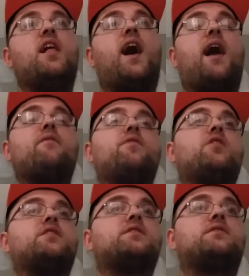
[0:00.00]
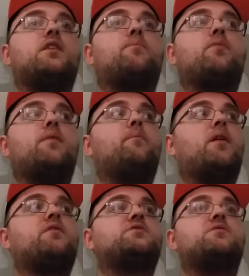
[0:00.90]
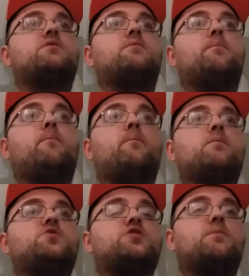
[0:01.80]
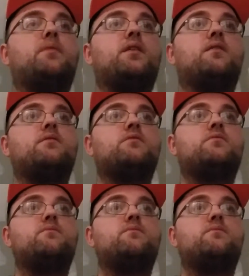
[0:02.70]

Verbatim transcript: I feel like that their mothers and should be